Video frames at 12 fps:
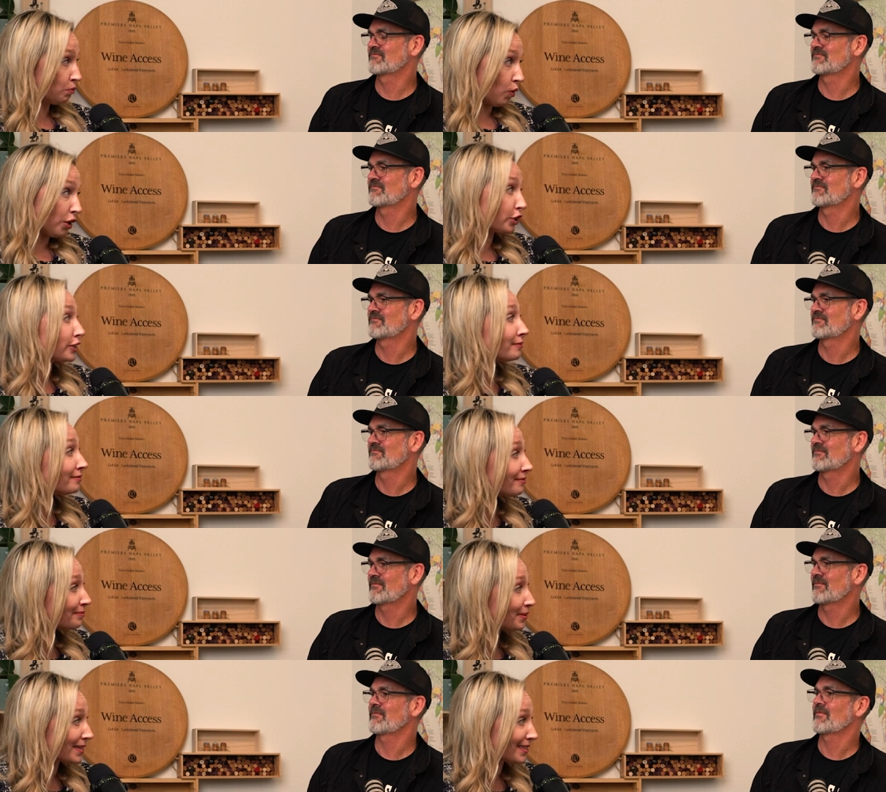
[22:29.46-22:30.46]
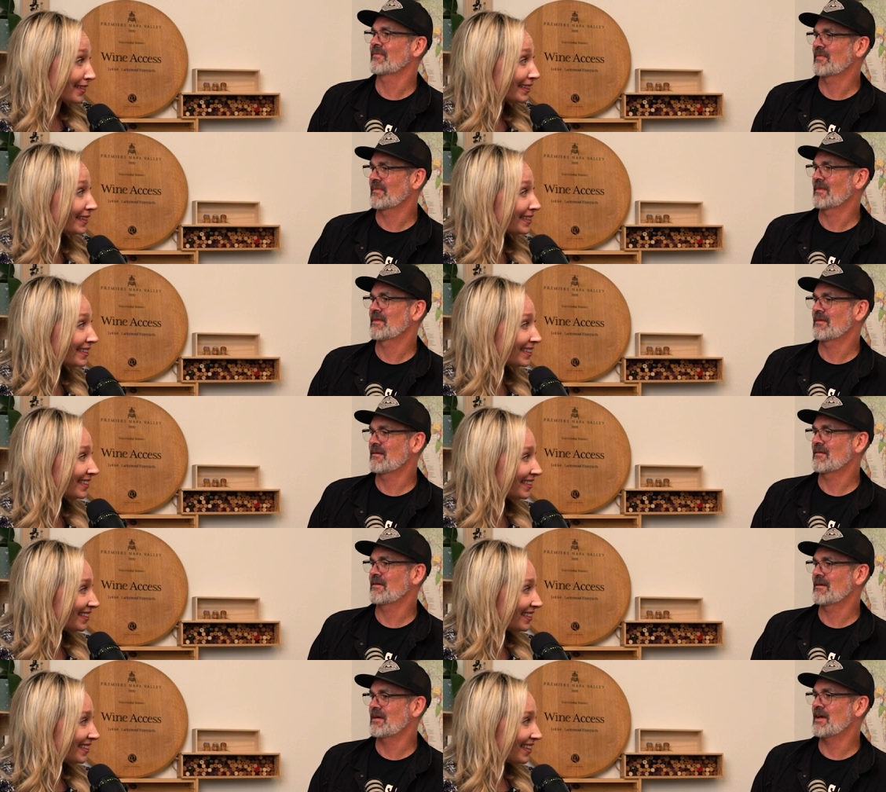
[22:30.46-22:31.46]
Speaker 1: water, basically.
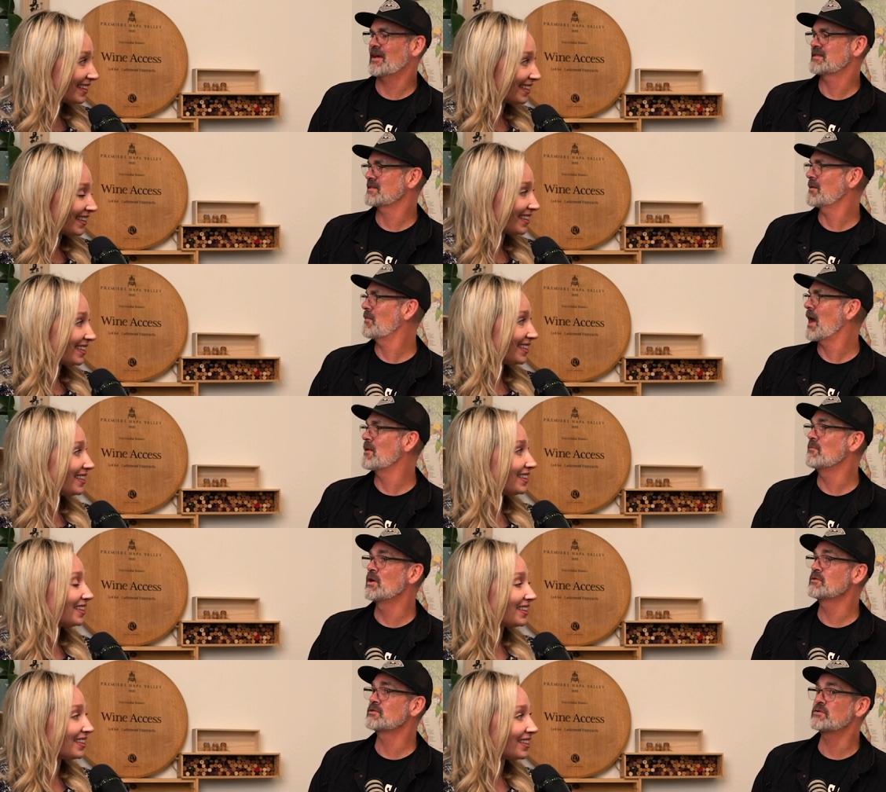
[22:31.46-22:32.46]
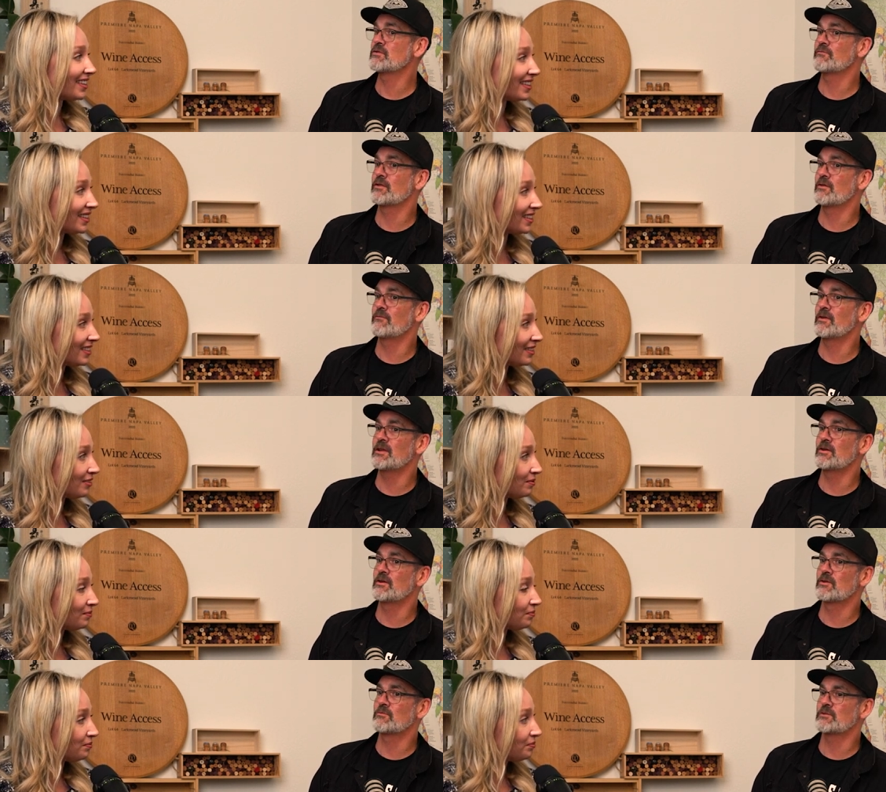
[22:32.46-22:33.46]
Yes, and most of the
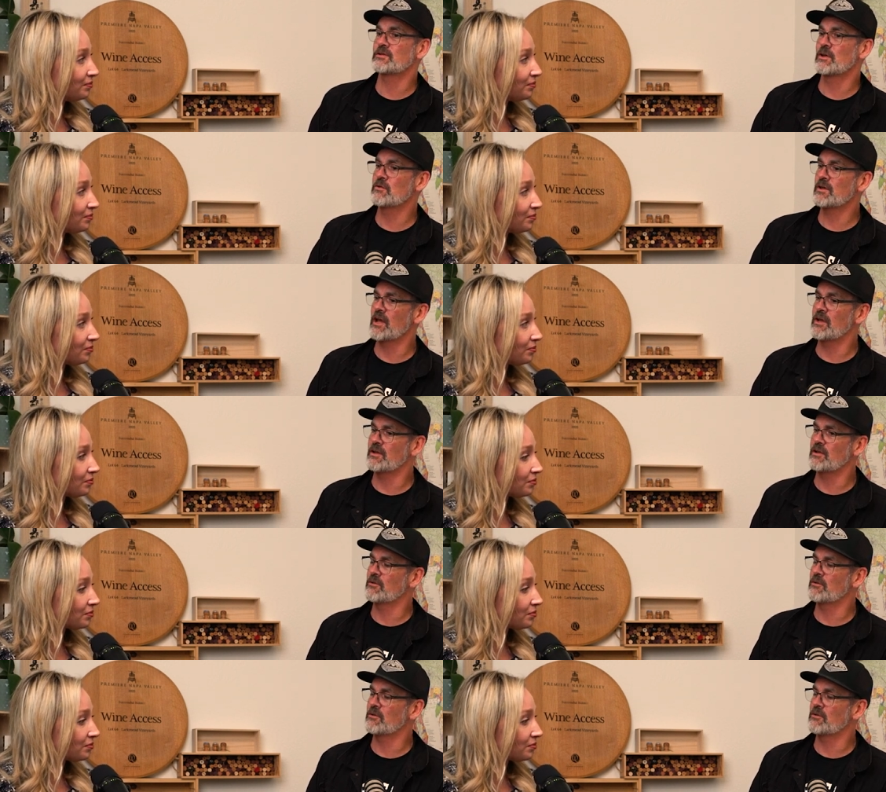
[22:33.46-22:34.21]
vineyard was located